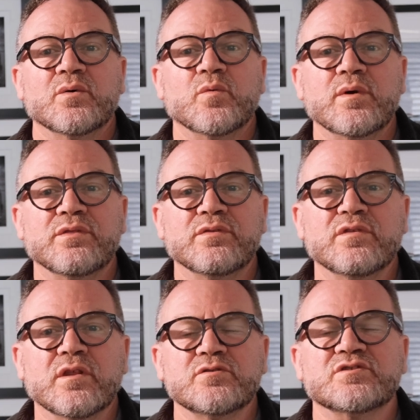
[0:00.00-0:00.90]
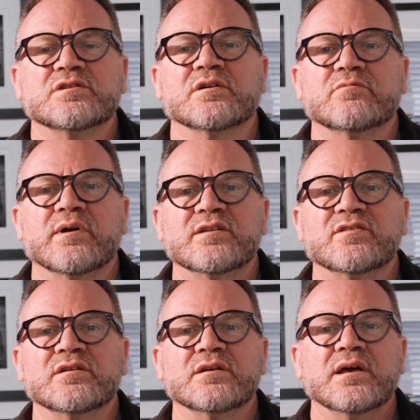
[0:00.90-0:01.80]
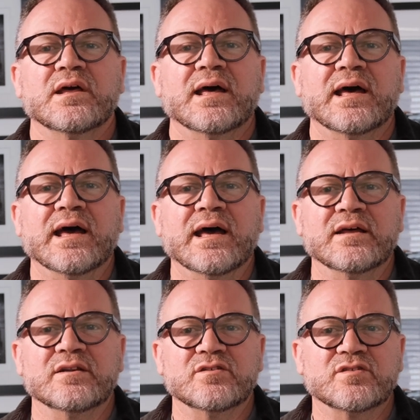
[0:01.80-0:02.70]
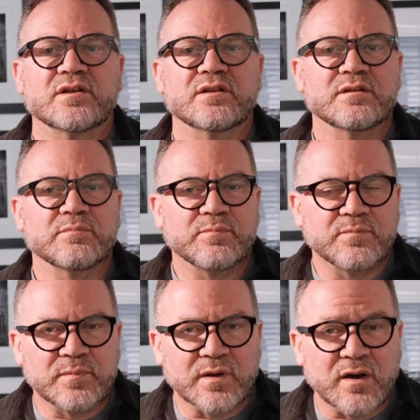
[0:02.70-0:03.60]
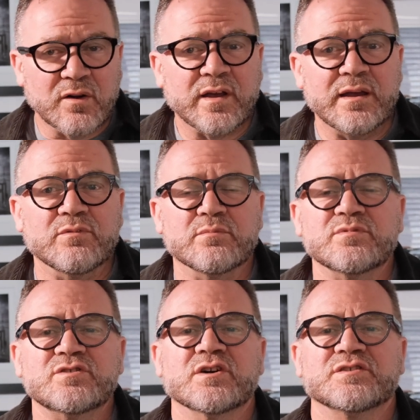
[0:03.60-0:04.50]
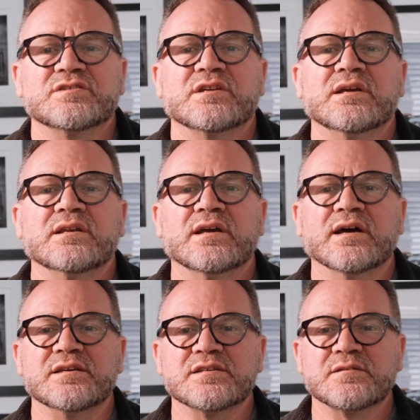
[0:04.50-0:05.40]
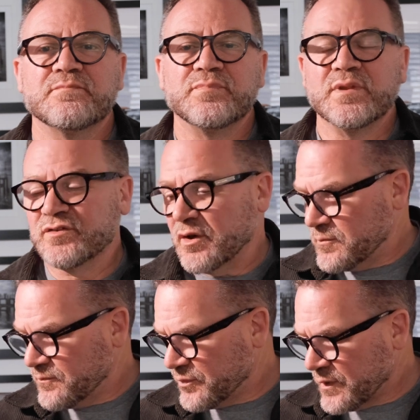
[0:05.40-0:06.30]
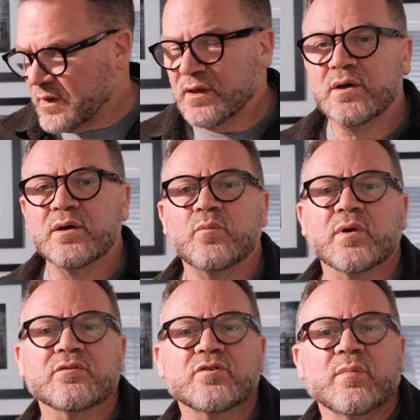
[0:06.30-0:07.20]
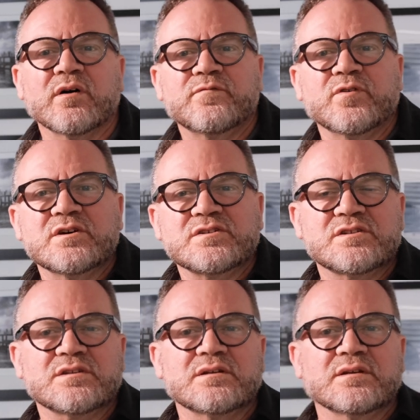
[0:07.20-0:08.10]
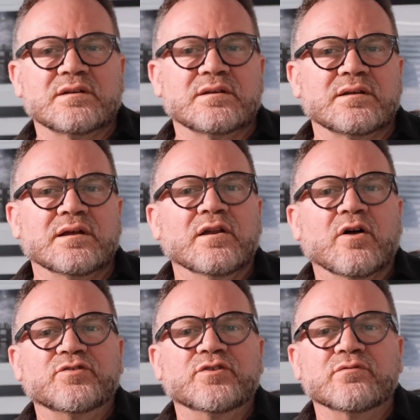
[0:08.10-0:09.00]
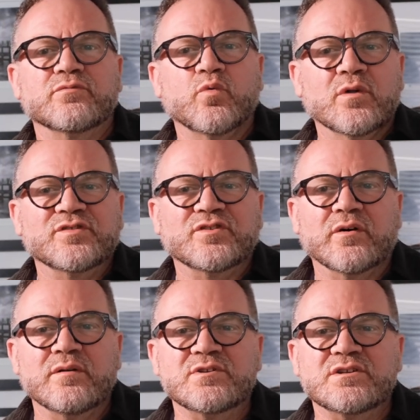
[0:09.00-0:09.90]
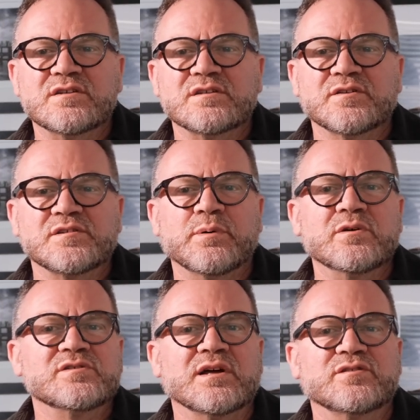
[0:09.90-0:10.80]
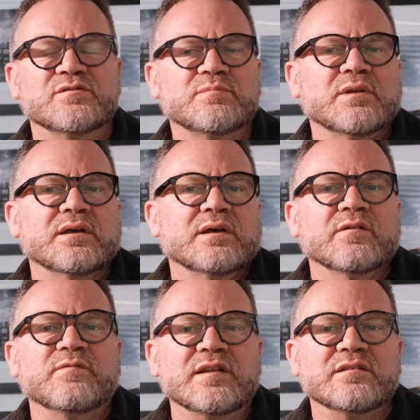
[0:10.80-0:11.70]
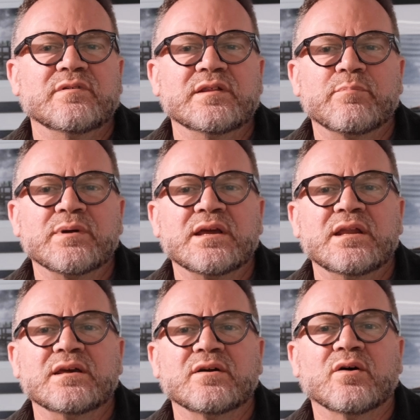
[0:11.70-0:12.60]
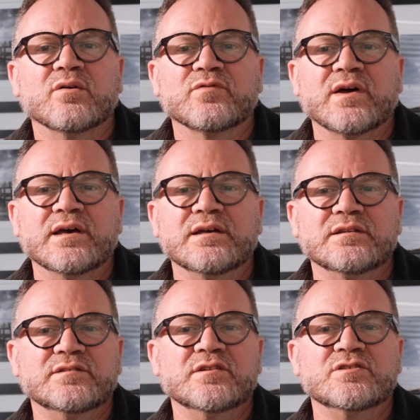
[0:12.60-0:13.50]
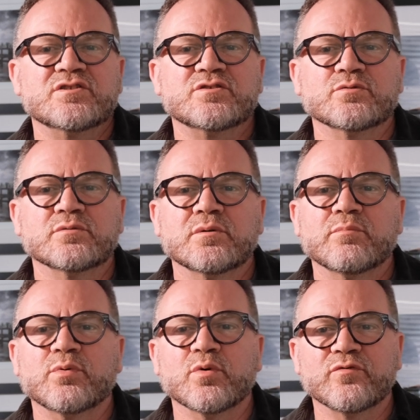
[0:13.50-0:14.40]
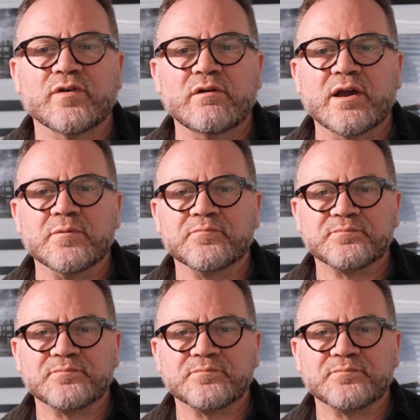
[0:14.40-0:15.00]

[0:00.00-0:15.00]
with no star rating, and I'll keep them just in case. So when I've got my first lot of 1-star images, I suppose that's effectively the beginning of a digital portfolio.